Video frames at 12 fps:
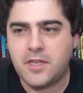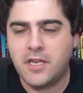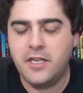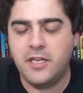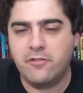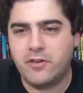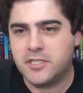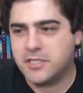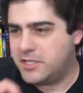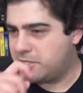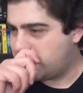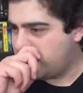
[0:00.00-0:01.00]
in the
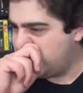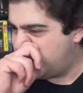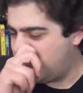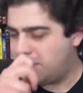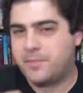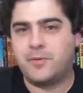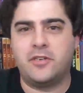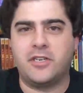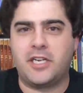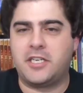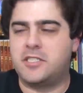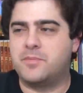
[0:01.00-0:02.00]
original intro you see Dipper
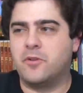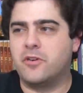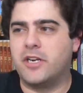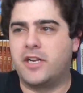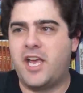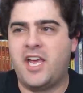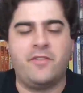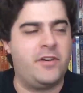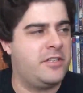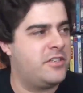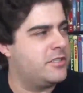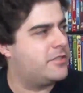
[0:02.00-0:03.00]
like exploring a cave and
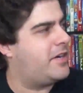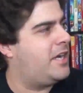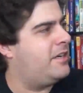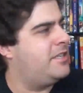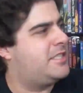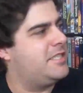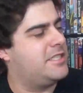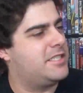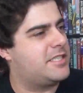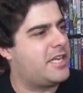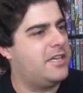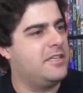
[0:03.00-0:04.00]
he turns around, he sees a
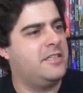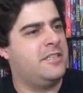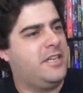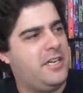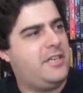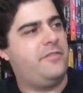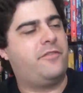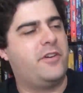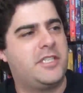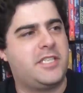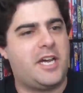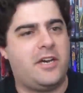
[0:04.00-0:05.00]
skeleton and he
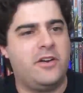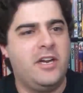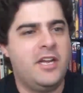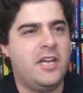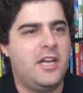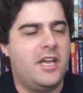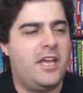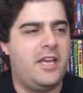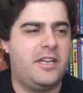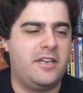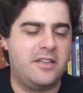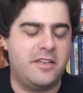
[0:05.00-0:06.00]
freaks out.
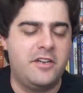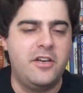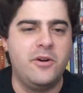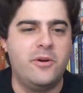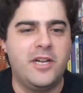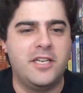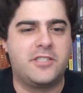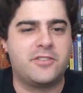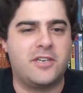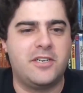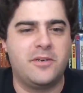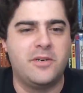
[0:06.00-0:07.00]
In the new
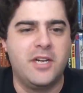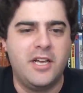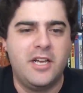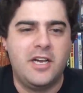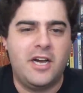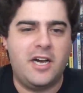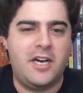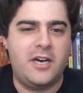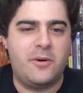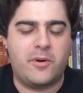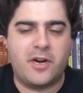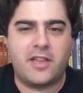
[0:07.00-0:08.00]
intro,
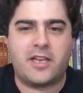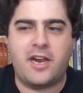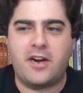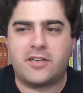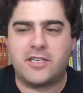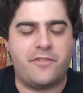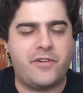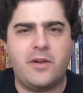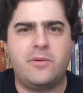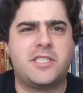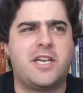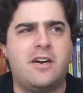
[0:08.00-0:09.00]
one of the characters, I forget
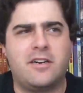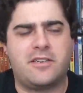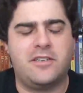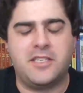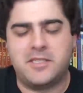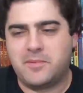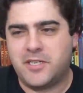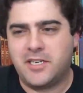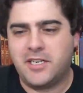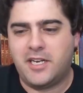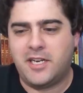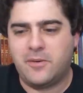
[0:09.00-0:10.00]
which character it is, but
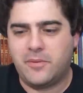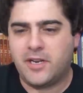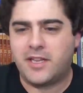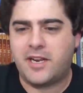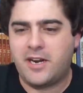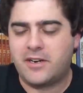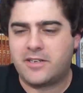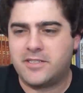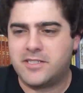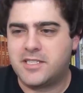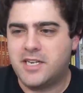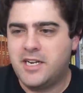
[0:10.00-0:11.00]
one of the
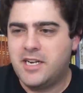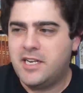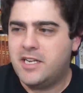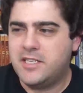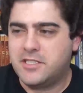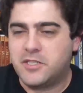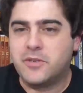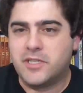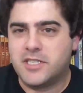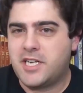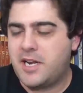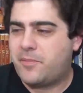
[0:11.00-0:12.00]
characters is doing
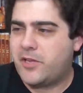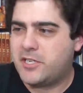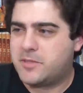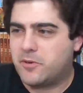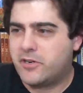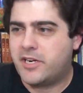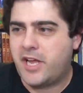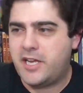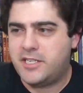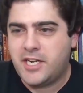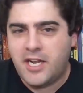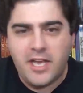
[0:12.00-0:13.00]
the same thing, exploring a
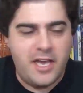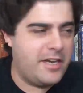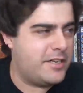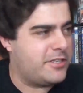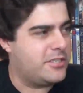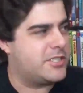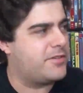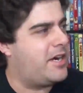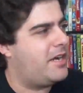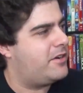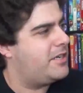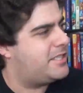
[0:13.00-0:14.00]
cage, and he turns
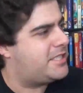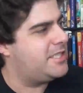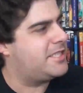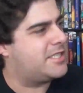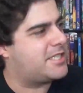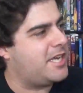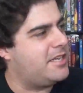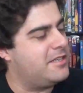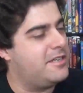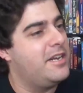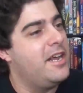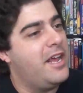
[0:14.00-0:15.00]
around and he sees the
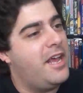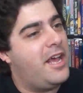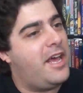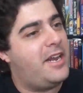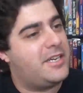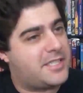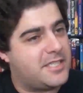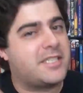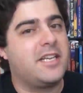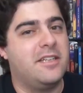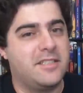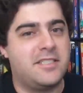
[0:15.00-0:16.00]
skeleton, and it's the
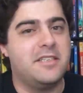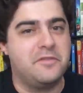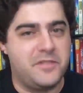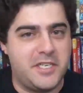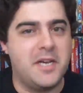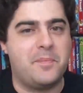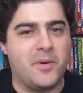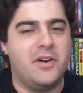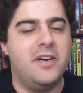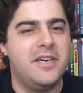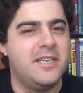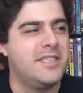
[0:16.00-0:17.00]
skeleton of
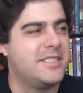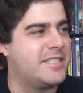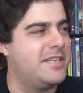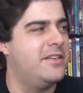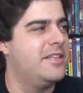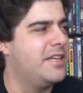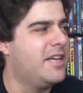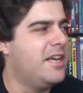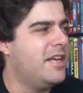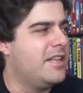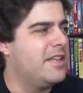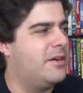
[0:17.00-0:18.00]
Dipper. So
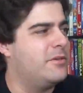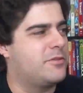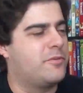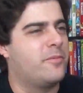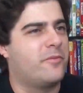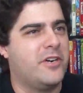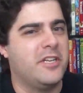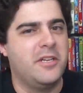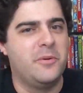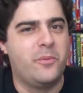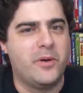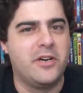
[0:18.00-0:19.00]
that was
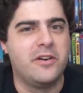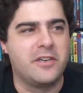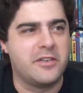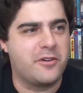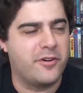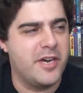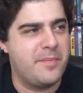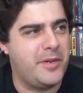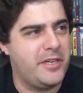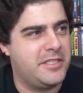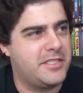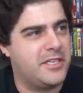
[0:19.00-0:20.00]
really weird and
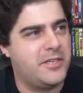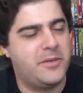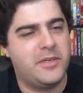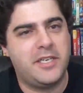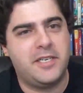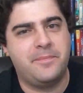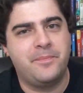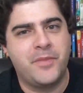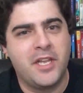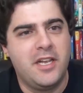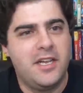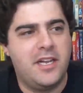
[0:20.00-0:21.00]
creepy. So
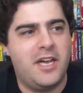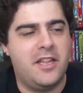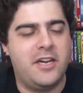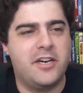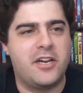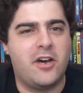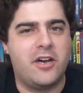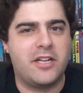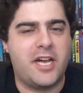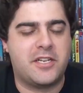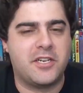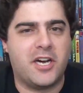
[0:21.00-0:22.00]
yeah, there you go.
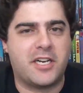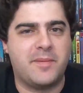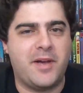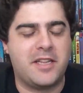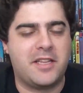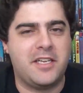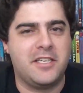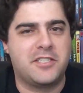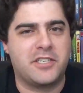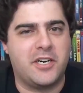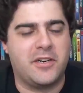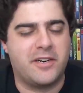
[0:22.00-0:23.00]
I talked about the
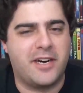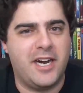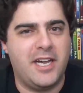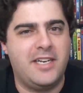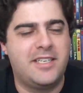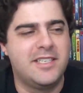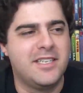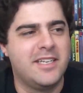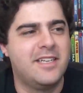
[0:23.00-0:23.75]
intro, alright?